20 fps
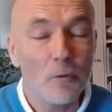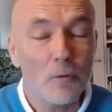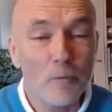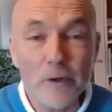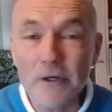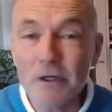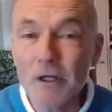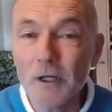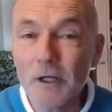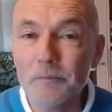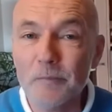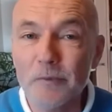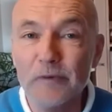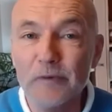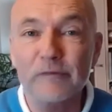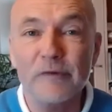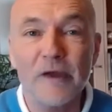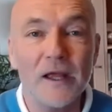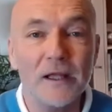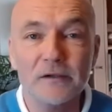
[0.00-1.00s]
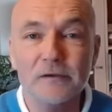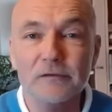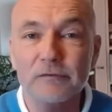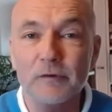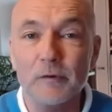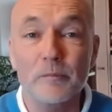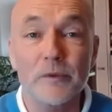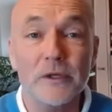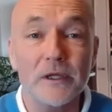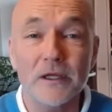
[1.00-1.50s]
we're not prevented
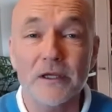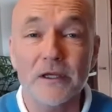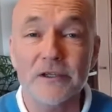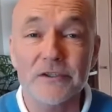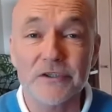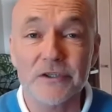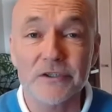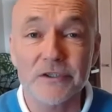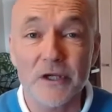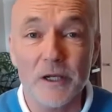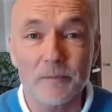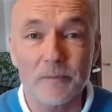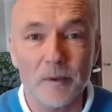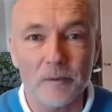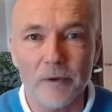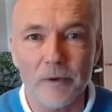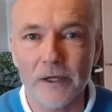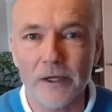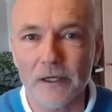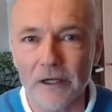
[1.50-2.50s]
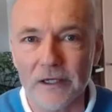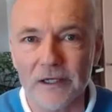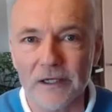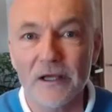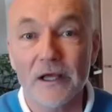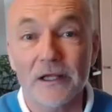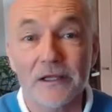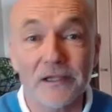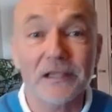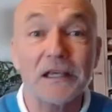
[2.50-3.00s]
from being his disciple by
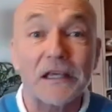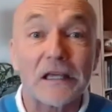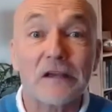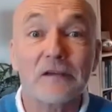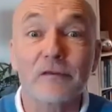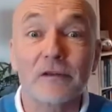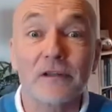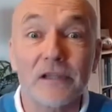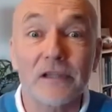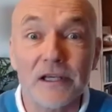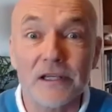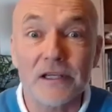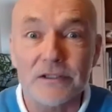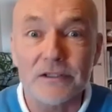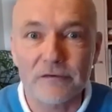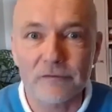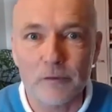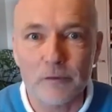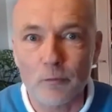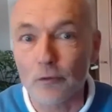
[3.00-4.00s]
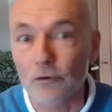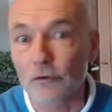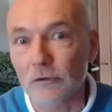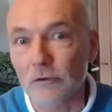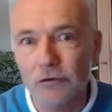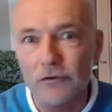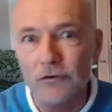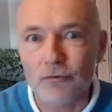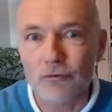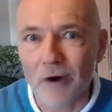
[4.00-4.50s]
like the evil things of the
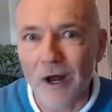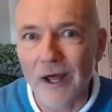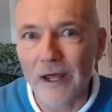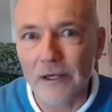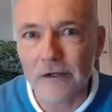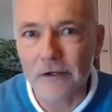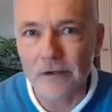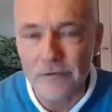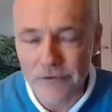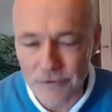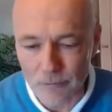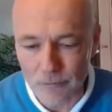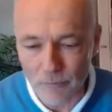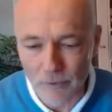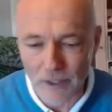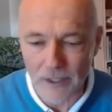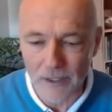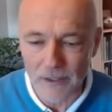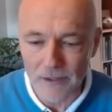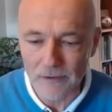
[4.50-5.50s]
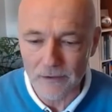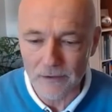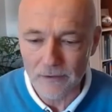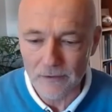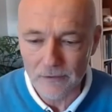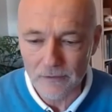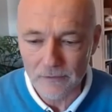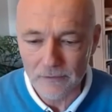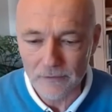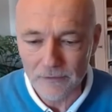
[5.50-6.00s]
world dragging us away.
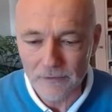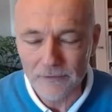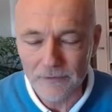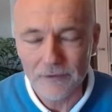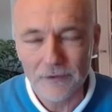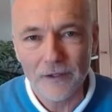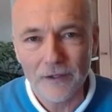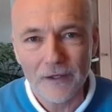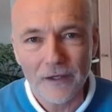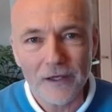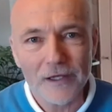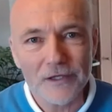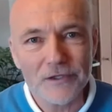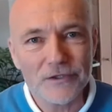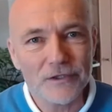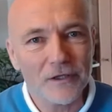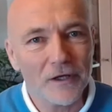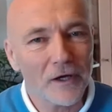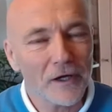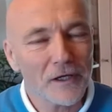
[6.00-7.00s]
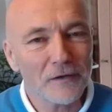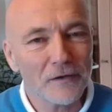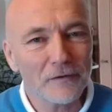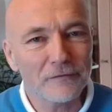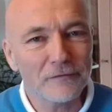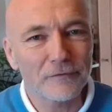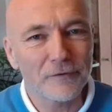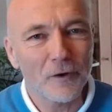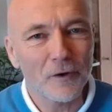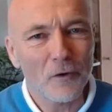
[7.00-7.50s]
It's the kind
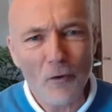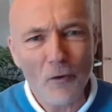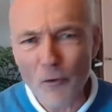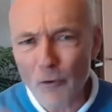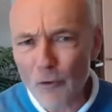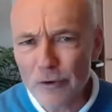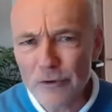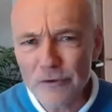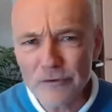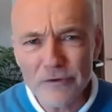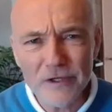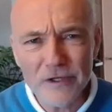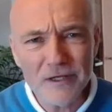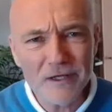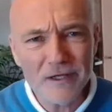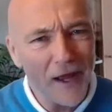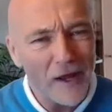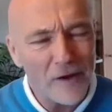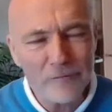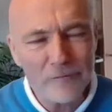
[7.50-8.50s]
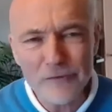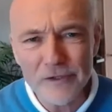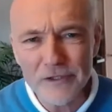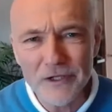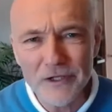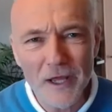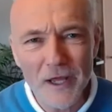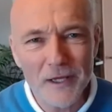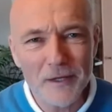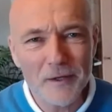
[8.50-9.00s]
of ordinary,
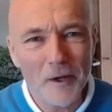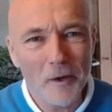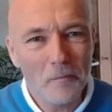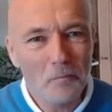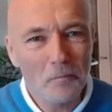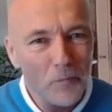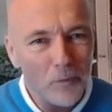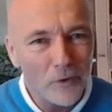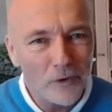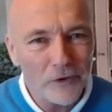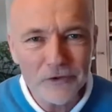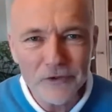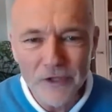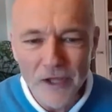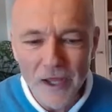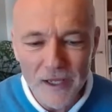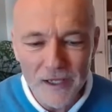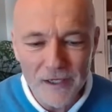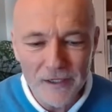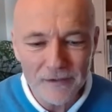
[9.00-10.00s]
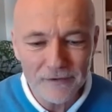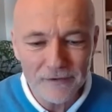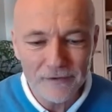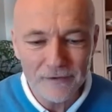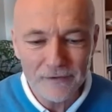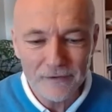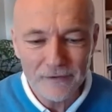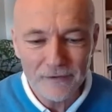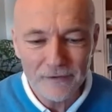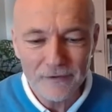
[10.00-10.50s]
everyday, mundane
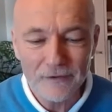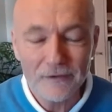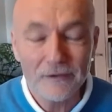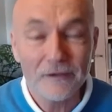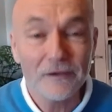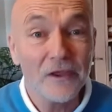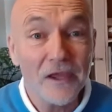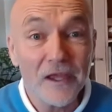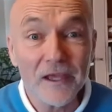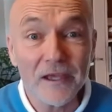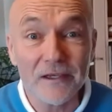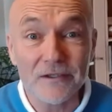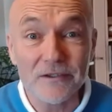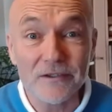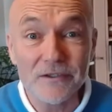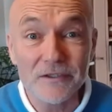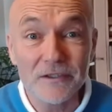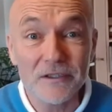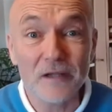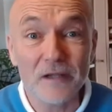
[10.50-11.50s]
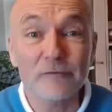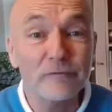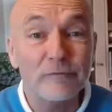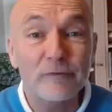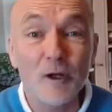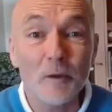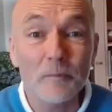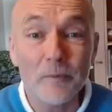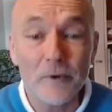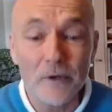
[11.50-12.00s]
things that
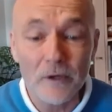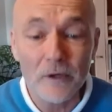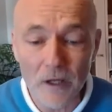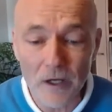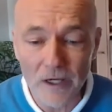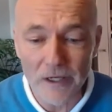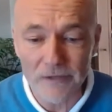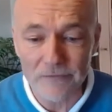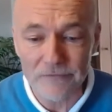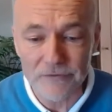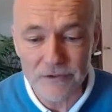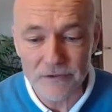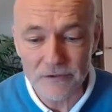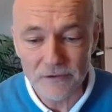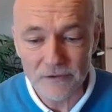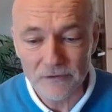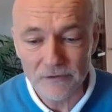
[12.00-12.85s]
fill up our lives.